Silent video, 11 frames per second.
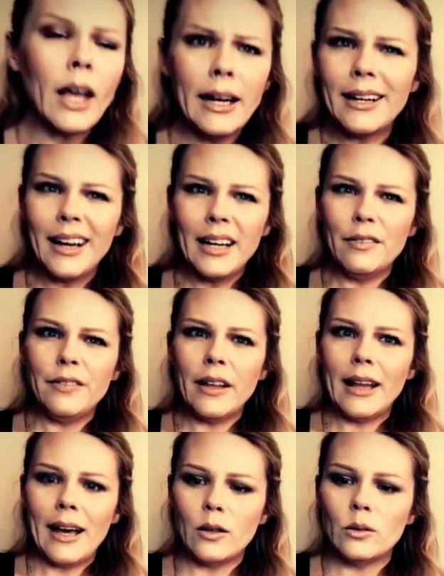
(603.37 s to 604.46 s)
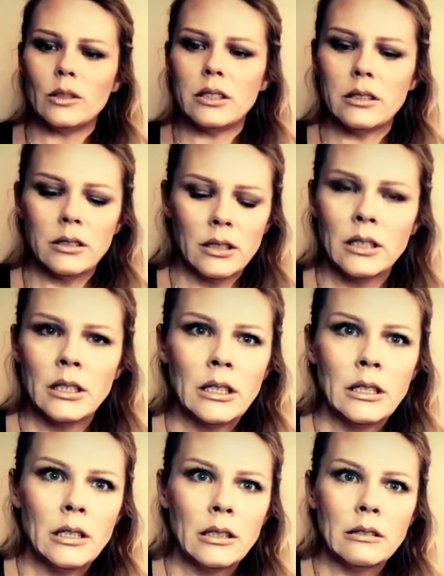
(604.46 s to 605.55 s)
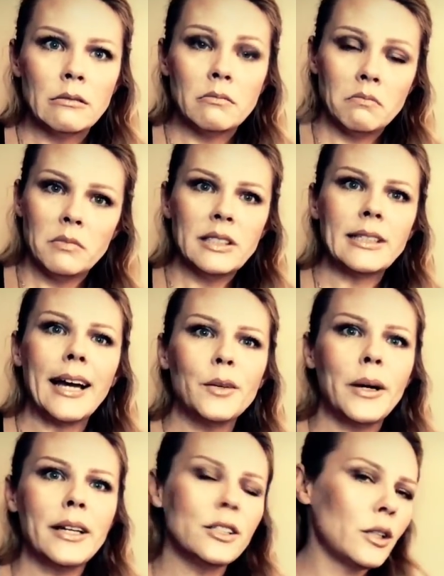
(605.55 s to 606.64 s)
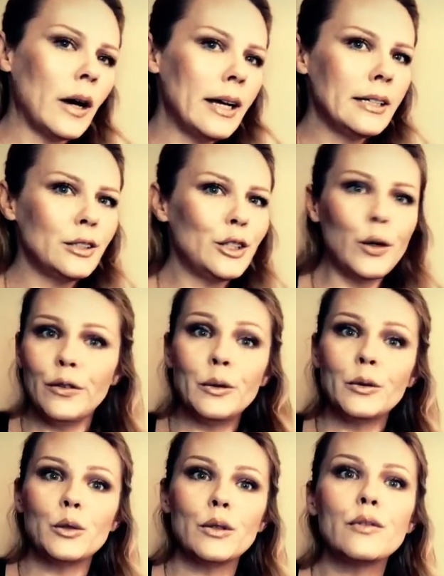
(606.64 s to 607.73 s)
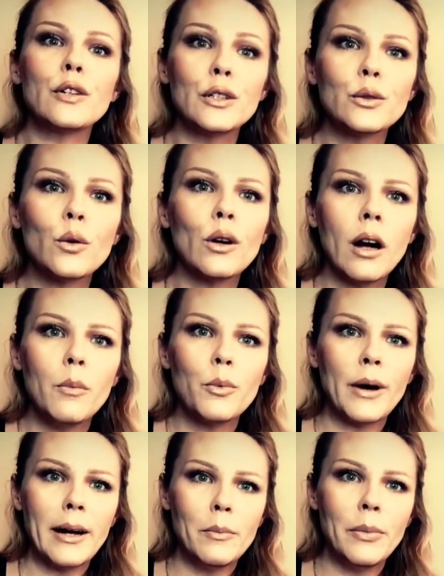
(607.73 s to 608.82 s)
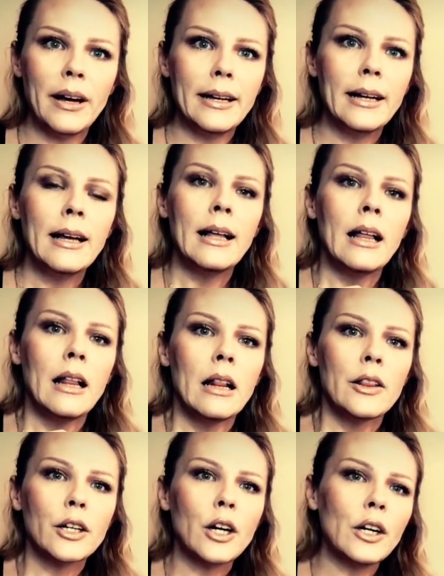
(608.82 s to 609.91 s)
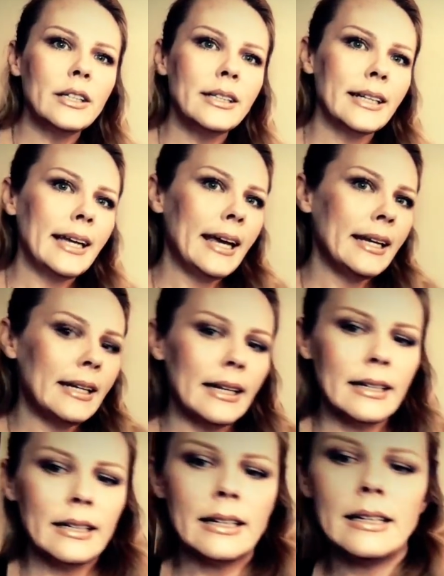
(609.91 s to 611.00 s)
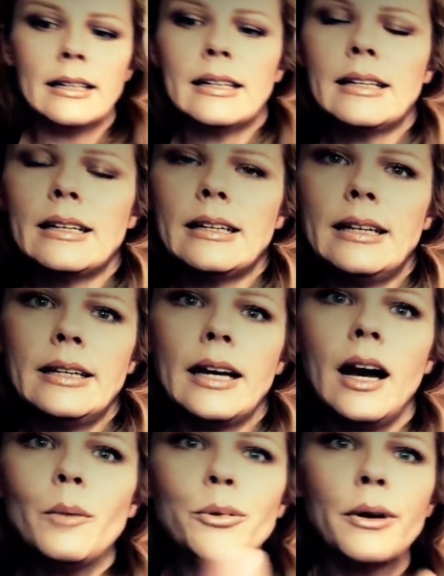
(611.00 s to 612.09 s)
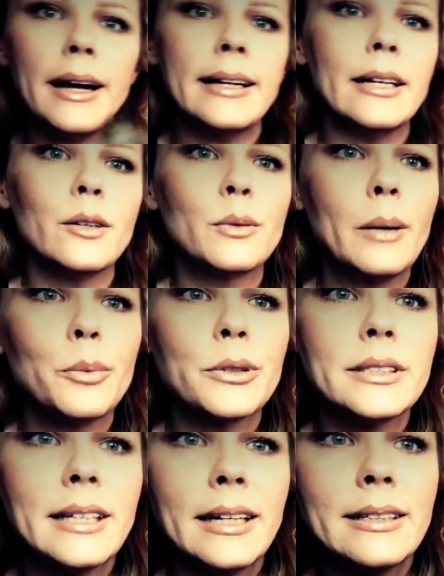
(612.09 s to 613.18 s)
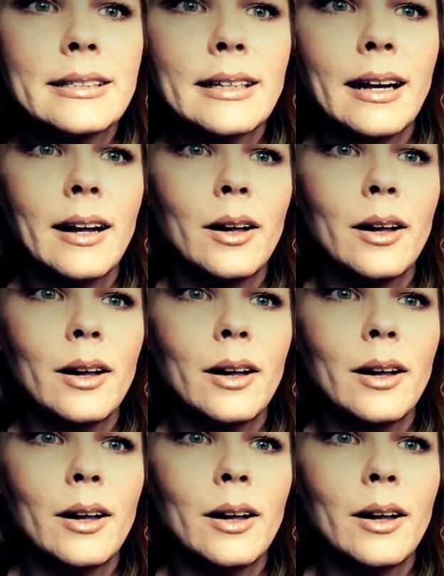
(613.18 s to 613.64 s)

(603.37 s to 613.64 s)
it kind of fell out sideways, so I didn't know if it was reverse or upright, but the garden and the gate, it in the upright, it represents,